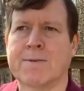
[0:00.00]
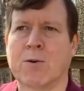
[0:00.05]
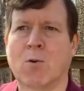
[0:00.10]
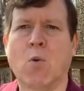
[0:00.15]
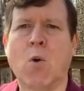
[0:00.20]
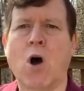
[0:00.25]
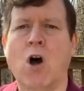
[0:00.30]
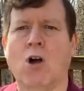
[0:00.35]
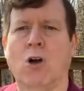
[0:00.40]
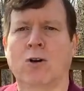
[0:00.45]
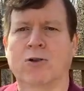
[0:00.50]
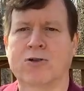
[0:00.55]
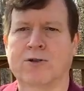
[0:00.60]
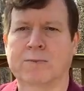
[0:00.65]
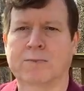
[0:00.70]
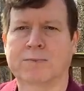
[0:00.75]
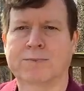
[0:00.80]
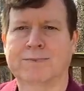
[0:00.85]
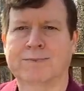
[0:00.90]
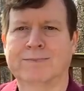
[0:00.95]
walls
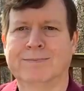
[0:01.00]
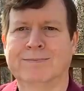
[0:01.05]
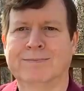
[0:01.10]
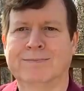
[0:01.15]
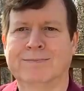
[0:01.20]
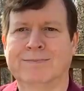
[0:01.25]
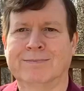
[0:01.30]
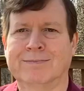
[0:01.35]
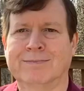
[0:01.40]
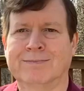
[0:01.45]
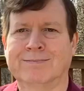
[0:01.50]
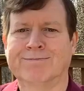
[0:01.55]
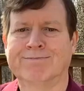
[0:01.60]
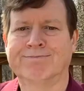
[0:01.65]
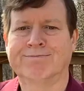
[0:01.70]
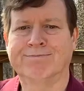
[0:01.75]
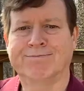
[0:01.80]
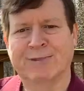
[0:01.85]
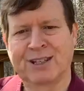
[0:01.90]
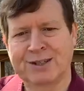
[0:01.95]

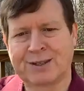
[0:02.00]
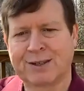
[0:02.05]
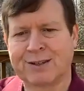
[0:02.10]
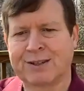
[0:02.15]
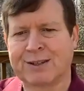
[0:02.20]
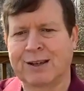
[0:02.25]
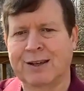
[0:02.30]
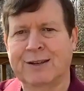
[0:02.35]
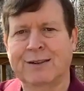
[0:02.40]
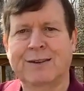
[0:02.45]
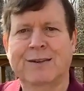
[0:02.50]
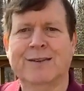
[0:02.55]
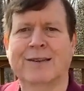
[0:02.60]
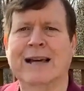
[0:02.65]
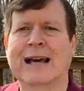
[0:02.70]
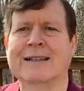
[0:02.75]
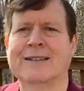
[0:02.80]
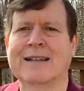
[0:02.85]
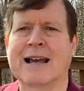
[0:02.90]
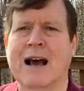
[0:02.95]
this is in,
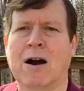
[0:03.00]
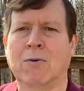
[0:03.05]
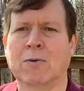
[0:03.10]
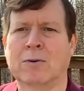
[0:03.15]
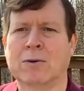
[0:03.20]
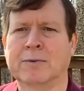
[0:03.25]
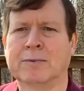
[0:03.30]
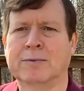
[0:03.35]
that's out.